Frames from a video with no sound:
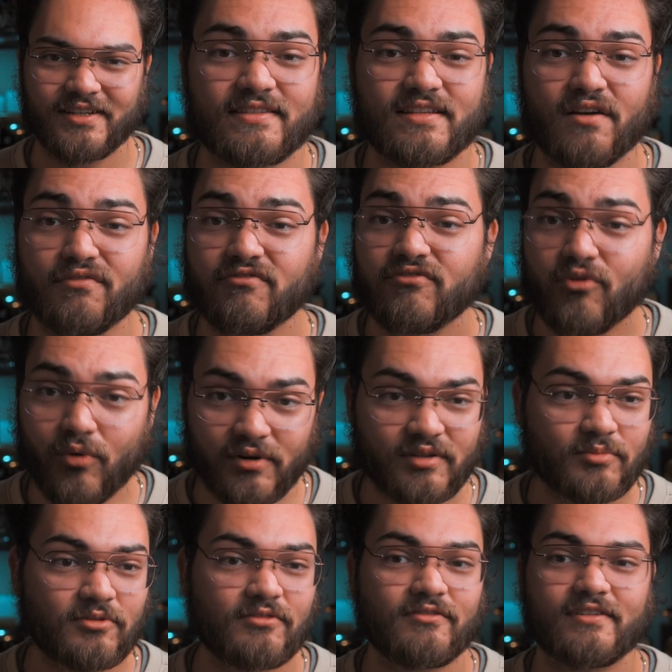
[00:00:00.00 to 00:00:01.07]
It's
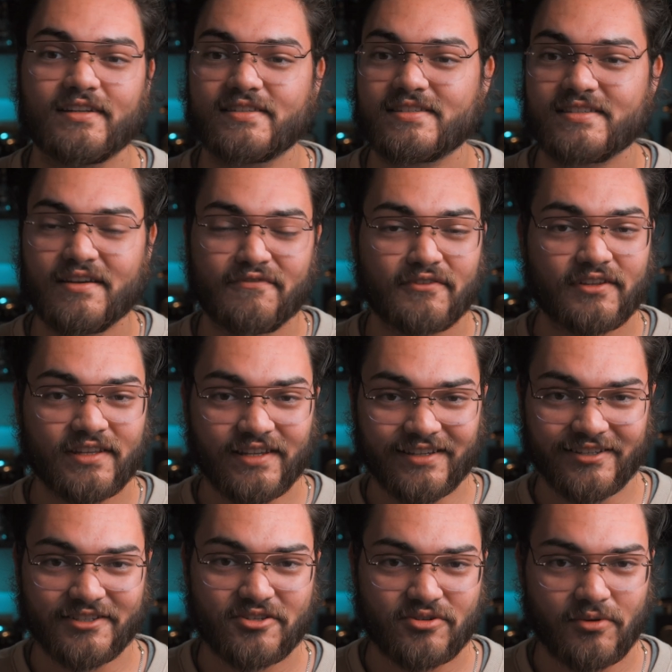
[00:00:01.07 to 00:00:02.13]
affordable, it's definitely a
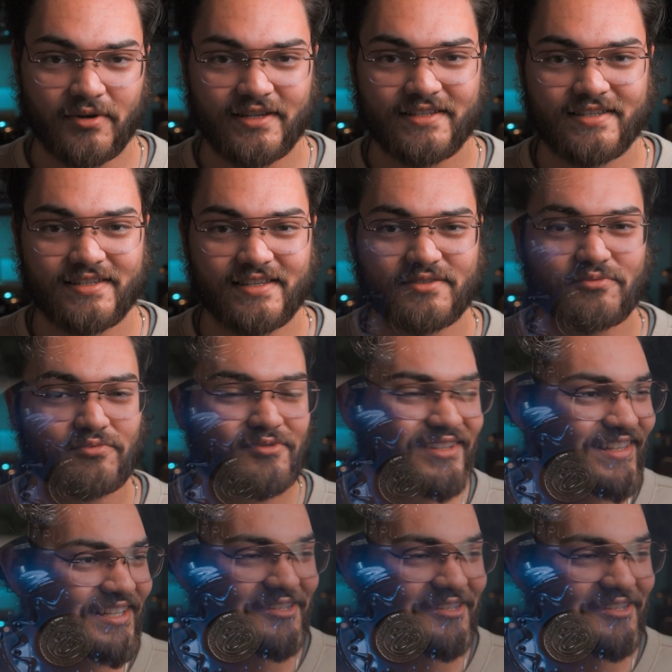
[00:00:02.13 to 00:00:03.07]
good choice, it's really